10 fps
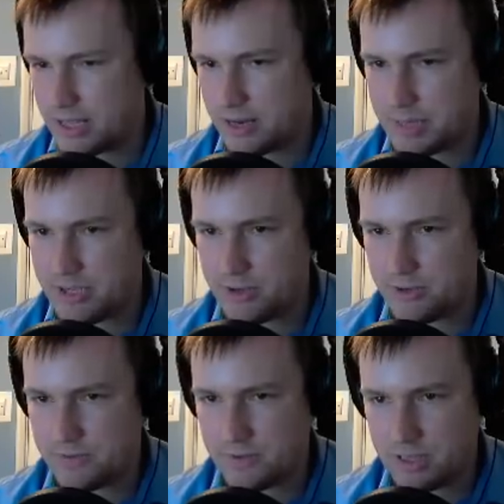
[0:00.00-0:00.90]
be
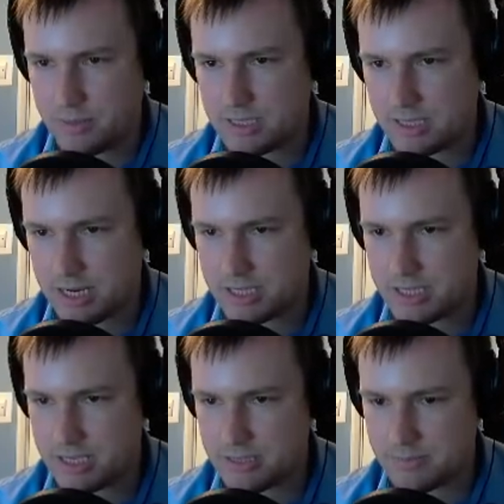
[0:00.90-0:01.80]
useful. That means I can
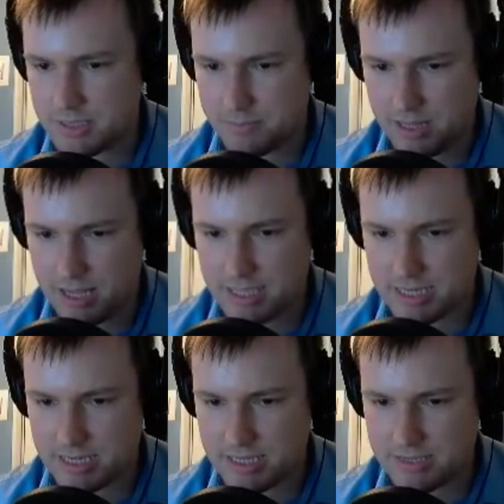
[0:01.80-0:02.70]
actually get some supplies
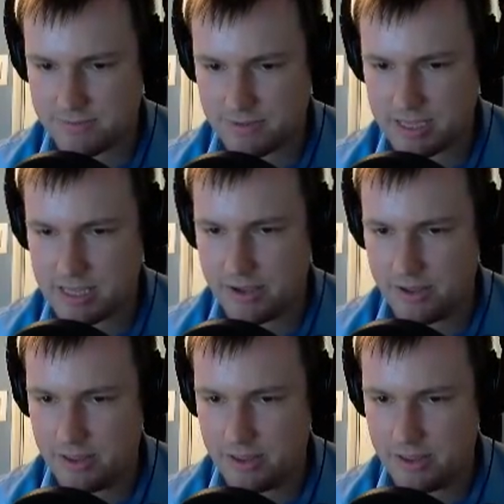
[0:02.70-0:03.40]
out of this fleet now.